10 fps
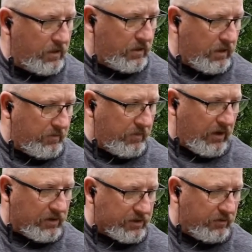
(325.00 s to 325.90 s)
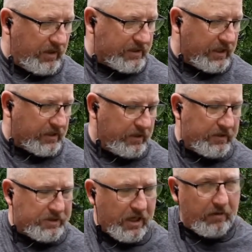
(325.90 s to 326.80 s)
Well, I'm also about to take another
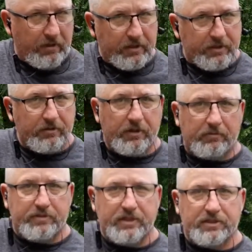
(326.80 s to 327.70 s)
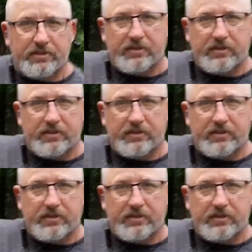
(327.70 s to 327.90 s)
job there too, another position.